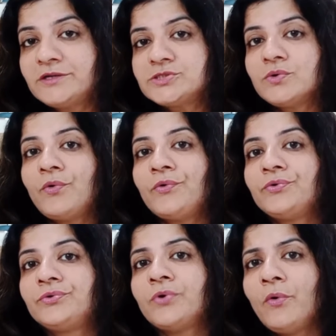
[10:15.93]

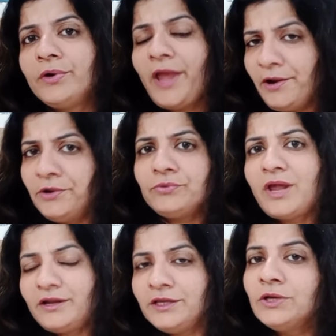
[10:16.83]
So don't get into
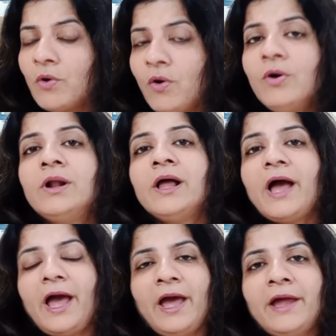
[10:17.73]
that ego,
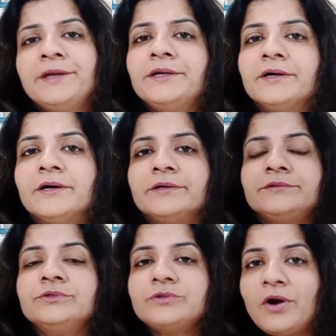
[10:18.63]
and
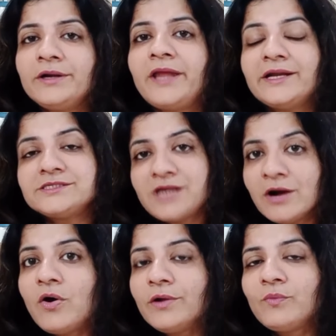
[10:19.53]
do not get stuck
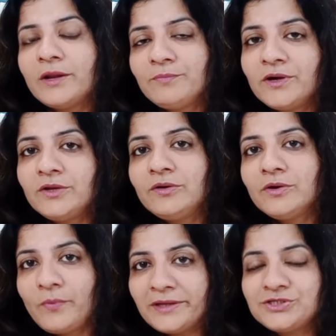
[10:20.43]
on one particular
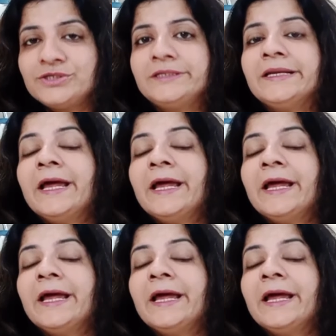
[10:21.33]
question.